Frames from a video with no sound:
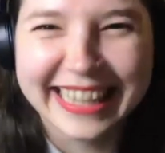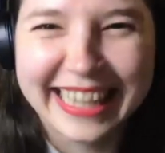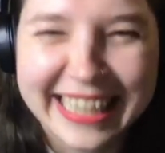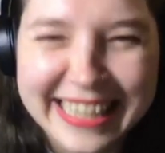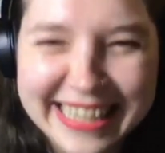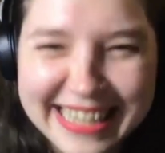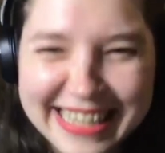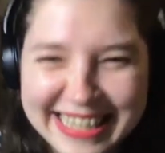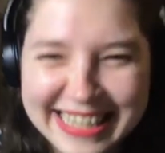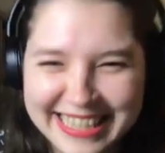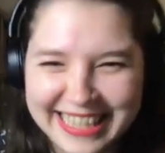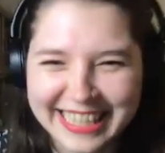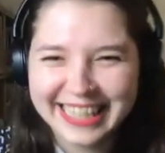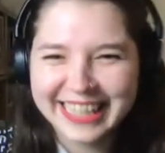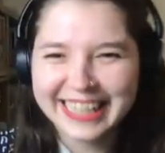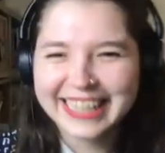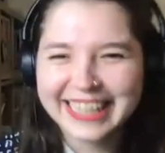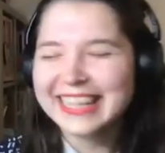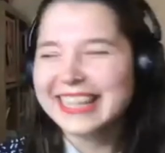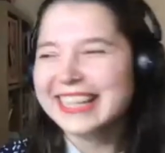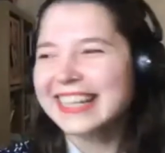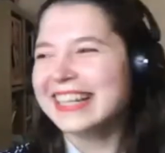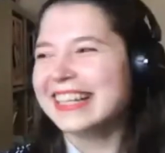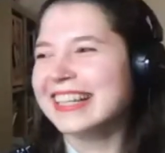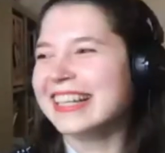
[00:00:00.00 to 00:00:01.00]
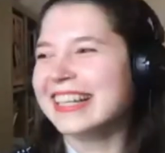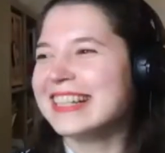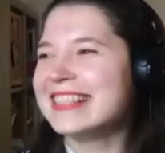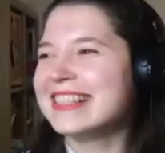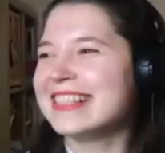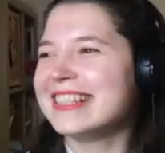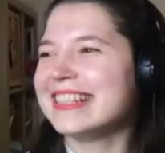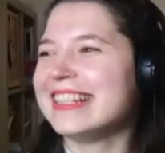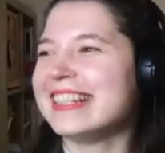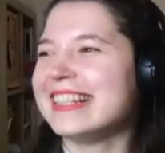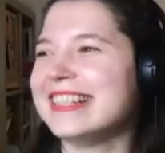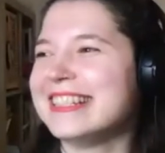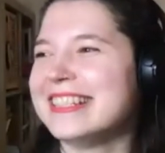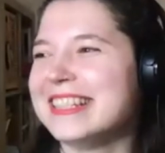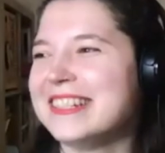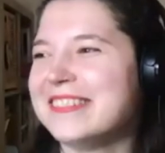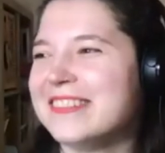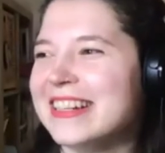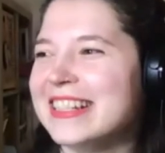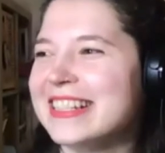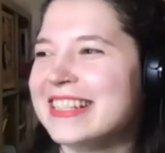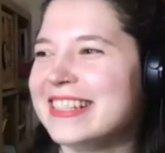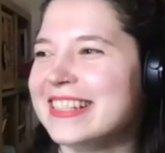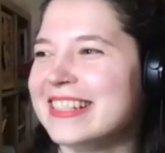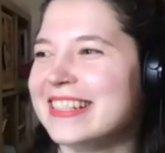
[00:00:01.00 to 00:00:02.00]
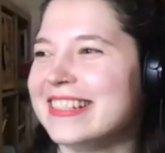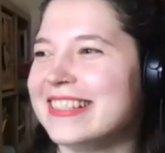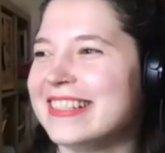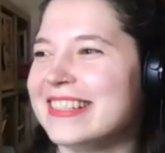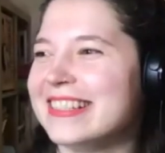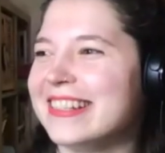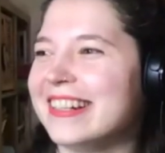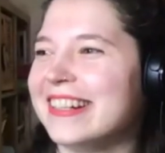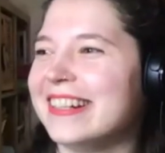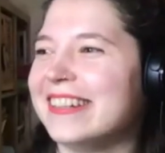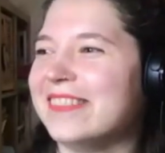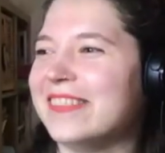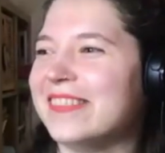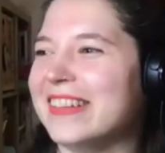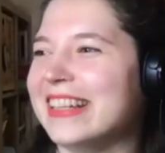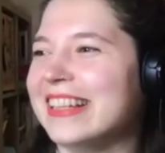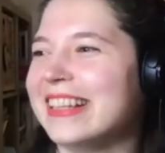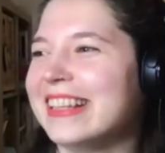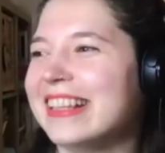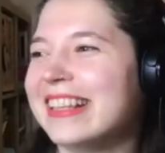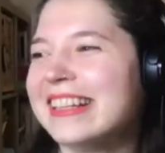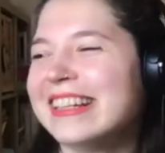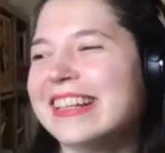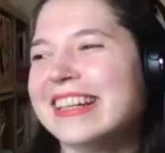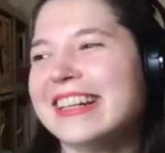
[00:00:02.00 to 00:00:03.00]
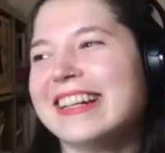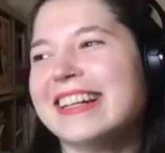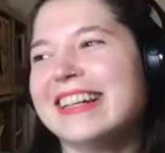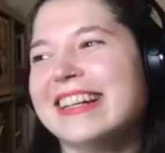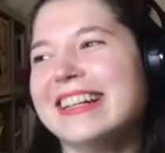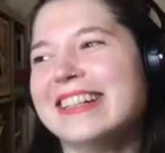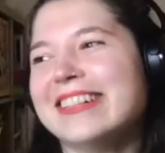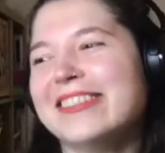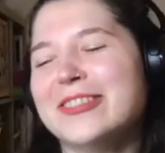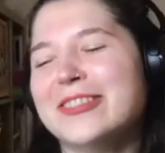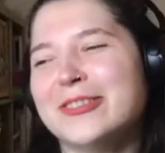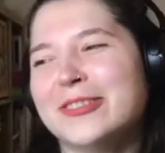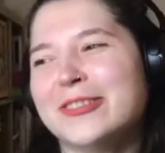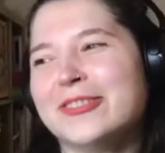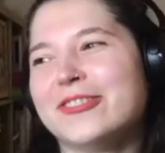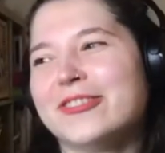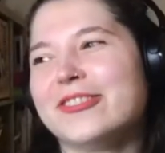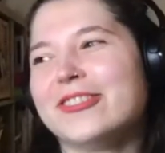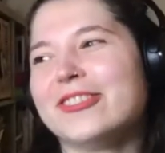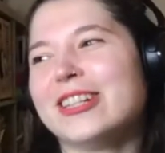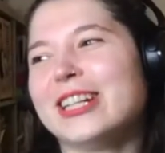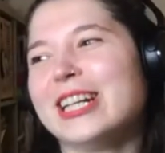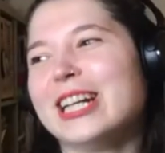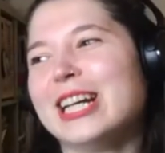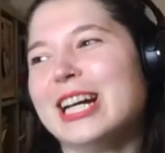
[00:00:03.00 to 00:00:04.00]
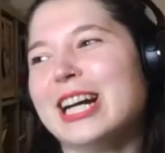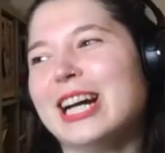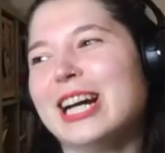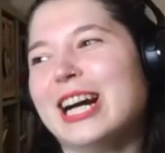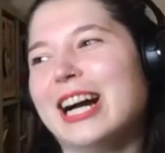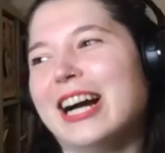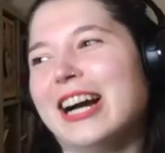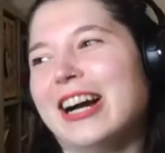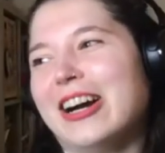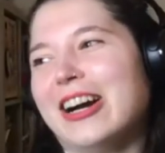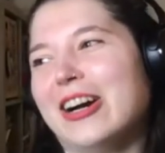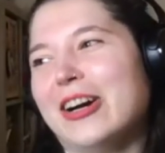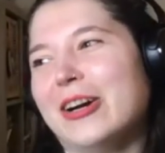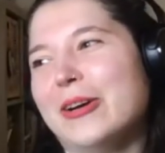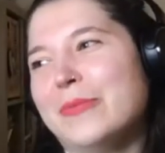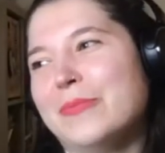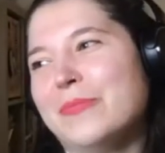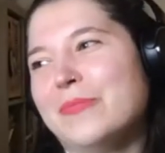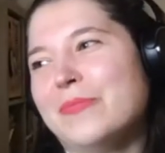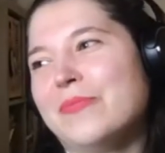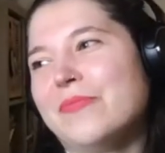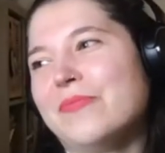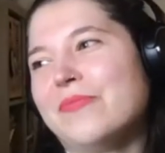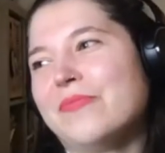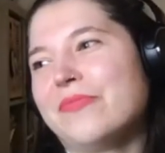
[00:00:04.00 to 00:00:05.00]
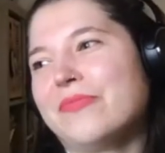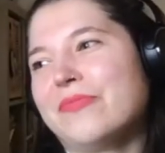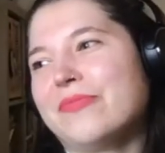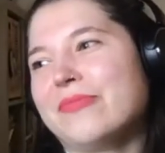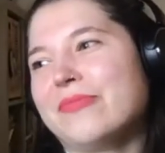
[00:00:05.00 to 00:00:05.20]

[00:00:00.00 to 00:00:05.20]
that's that's an easy question to start with. Oof. Um,